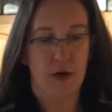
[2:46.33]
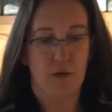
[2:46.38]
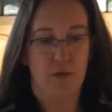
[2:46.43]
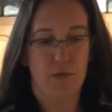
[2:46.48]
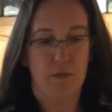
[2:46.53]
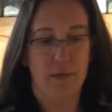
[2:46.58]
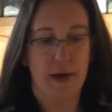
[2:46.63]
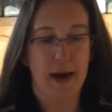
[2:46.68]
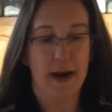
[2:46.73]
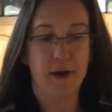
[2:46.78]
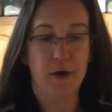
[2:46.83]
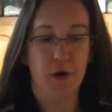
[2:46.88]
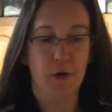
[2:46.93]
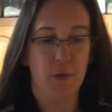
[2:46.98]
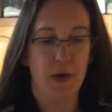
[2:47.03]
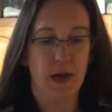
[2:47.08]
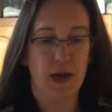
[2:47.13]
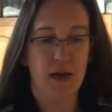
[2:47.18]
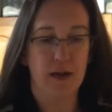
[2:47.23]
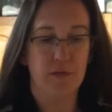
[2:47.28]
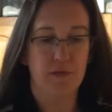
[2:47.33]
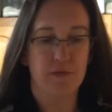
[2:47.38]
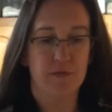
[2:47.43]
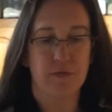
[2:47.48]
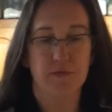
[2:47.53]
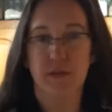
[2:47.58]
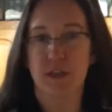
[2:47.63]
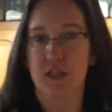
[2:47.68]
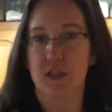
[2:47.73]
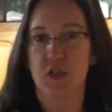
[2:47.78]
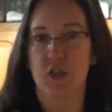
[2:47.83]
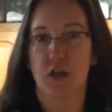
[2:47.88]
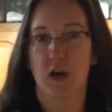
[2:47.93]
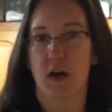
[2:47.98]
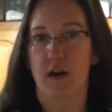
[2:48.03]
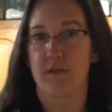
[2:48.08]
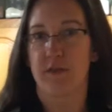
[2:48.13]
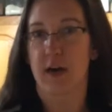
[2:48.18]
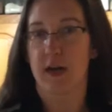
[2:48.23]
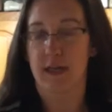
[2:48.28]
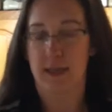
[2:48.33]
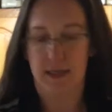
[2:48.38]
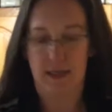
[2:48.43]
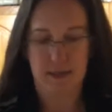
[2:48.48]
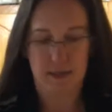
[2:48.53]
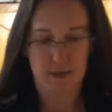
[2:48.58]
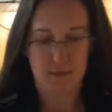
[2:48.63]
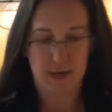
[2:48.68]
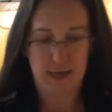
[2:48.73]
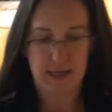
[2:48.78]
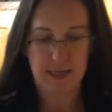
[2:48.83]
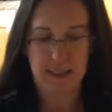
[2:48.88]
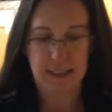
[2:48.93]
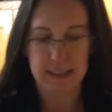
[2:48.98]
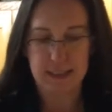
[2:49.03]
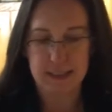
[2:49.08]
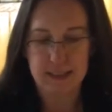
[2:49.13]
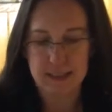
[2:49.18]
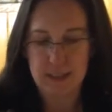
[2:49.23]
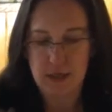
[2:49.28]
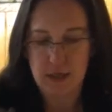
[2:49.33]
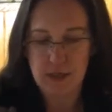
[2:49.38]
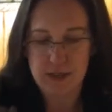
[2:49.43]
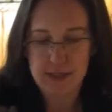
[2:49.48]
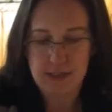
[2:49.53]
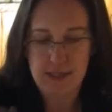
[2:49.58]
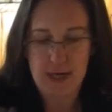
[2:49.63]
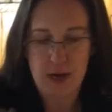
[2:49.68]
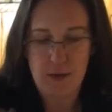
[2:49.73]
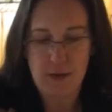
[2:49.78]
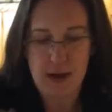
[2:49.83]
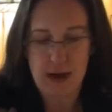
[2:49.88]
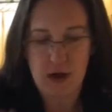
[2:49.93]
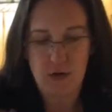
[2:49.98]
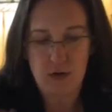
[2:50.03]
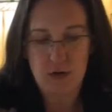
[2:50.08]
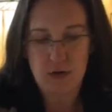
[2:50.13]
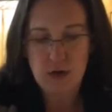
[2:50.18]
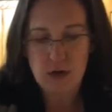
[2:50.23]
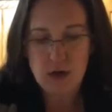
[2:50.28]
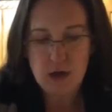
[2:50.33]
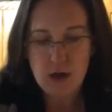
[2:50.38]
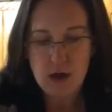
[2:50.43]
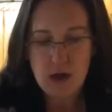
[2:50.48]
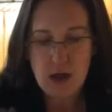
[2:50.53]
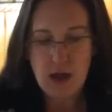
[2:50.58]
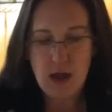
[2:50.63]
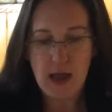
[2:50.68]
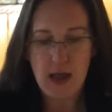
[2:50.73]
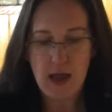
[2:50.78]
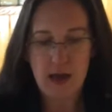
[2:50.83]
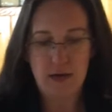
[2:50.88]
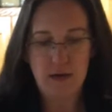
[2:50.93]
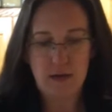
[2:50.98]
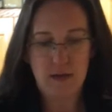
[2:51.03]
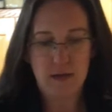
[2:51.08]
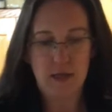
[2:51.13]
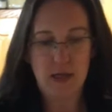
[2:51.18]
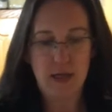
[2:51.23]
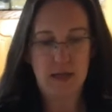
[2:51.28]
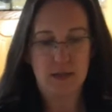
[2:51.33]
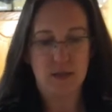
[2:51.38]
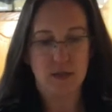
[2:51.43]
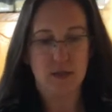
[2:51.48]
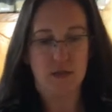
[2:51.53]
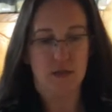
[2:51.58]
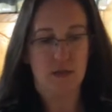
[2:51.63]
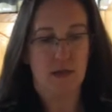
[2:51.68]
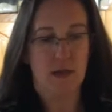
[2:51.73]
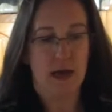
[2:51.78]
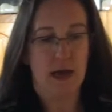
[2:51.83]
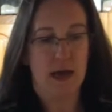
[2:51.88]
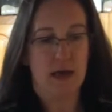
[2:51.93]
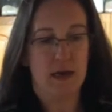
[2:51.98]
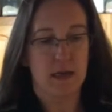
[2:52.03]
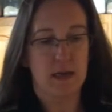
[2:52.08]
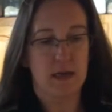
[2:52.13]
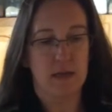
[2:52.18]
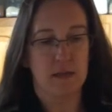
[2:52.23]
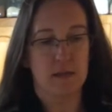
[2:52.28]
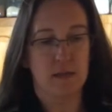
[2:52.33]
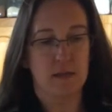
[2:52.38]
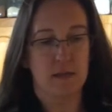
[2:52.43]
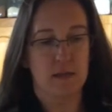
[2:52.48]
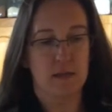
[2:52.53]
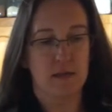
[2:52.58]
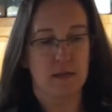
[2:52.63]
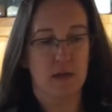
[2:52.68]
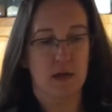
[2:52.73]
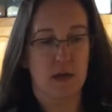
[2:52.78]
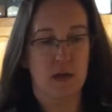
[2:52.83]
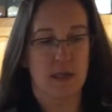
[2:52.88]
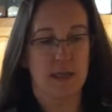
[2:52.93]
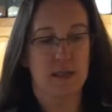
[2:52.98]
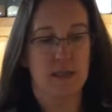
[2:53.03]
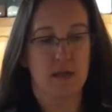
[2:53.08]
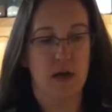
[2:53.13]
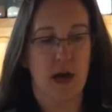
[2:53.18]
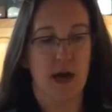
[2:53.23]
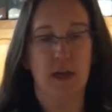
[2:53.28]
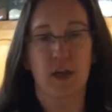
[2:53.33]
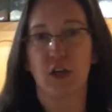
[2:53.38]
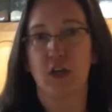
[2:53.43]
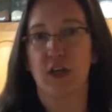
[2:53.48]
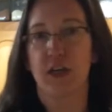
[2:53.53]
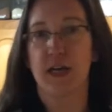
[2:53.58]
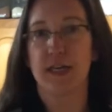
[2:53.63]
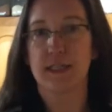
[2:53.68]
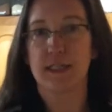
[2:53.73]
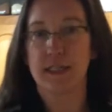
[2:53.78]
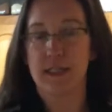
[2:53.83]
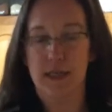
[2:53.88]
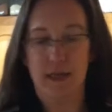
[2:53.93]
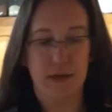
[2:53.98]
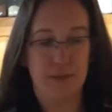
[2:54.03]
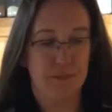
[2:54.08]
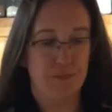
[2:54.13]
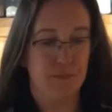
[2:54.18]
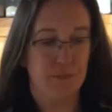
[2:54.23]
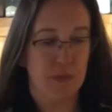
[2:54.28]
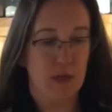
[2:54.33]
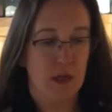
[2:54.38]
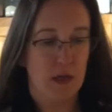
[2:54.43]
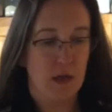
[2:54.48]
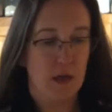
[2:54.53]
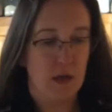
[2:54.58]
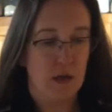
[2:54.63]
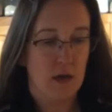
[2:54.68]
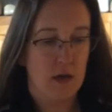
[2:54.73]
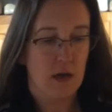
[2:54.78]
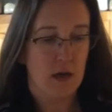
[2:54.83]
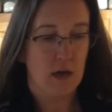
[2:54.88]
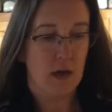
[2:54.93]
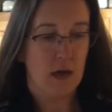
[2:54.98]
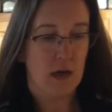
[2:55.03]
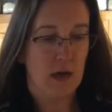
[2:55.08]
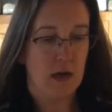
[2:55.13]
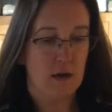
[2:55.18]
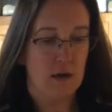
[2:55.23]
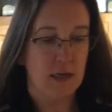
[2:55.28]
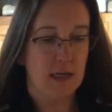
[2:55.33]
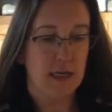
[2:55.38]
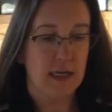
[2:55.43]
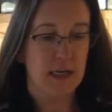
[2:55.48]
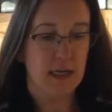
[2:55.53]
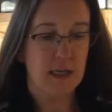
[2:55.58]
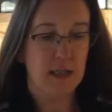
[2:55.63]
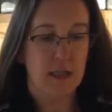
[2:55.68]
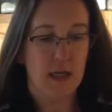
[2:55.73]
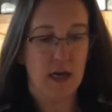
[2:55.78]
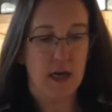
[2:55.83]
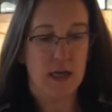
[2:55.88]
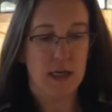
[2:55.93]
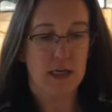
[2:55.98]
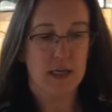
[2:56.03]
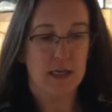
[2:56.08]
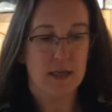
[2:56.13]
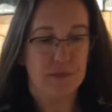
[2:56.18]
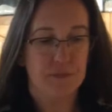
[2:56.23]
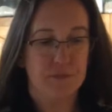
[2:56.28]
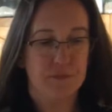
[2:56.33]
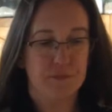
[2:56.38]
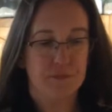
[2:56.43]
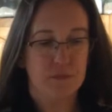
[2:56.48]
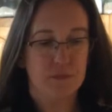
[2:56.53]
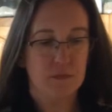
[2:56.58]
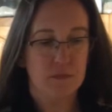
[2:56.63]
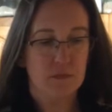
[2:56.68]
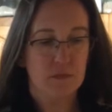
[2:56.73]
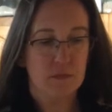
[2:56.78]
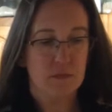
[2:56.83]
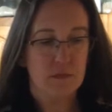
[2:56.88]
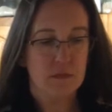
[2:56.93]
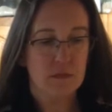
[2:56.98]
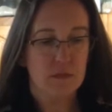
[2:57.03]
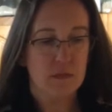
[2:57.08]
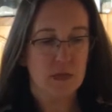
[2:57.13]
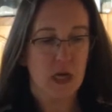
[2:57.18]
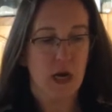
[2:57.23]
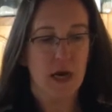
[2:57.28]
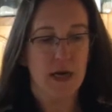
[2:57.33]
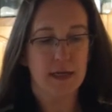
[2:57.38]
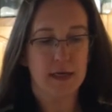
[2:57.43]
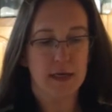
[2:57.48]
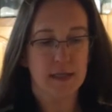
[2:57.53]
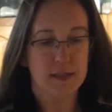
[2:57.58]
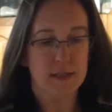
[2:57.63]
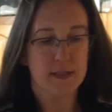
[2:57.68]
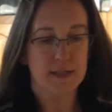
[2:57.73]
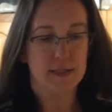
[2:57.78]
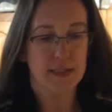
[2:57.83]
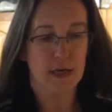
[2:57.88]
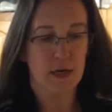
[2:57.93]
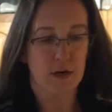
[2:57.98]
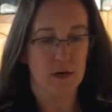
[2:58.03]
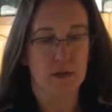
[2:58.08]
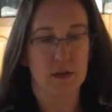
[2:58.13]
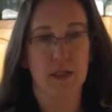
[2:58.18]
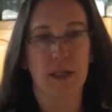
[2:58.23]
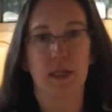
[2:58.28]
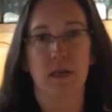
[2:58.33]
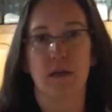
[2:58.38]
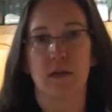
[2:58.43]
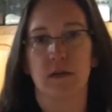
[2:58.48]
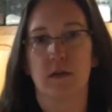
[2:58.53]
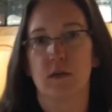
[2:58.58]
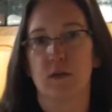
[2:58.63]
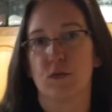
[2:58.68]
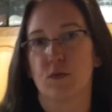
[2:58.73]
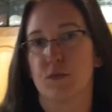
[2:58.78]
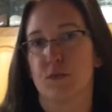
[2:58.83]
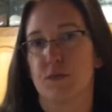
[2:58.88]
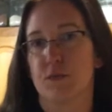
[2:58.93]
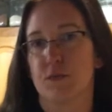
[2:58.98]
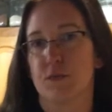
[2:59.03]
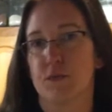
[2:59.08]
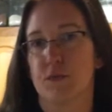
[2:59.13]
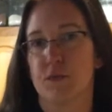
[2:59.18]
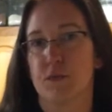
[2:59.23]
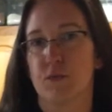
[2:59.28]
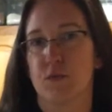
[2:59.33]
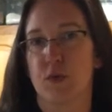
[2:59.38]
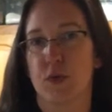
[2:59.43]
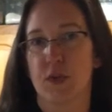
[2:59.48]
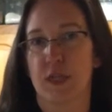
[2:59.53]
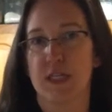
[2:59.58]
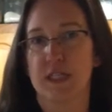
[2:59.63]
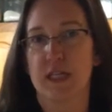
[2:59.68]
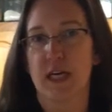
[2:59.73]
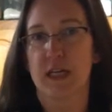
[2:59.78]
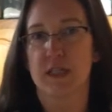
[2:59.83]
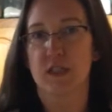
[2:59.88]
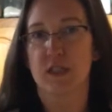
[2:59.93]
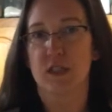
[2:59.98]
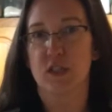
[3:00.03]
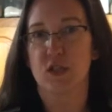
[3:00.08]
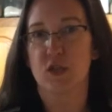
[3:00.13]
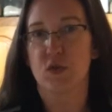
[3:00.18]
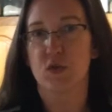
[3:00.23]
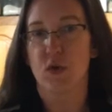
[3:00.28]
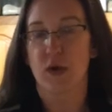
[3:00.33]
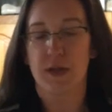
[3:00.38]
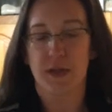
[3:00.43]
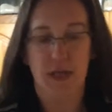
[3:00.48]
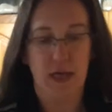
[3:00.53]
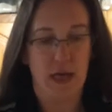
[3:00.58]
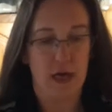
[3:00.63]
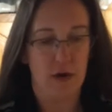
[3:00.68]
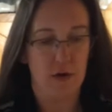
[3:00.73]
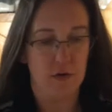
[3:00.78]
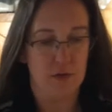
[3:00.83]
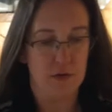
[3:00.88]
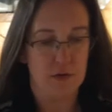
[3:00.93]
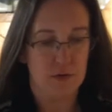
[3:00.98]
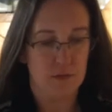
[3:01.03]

microwave this jar of honey to make it easier to come out, and the answer to that is it's not a good idea. Heating the honey unnecessarily really does destroy the health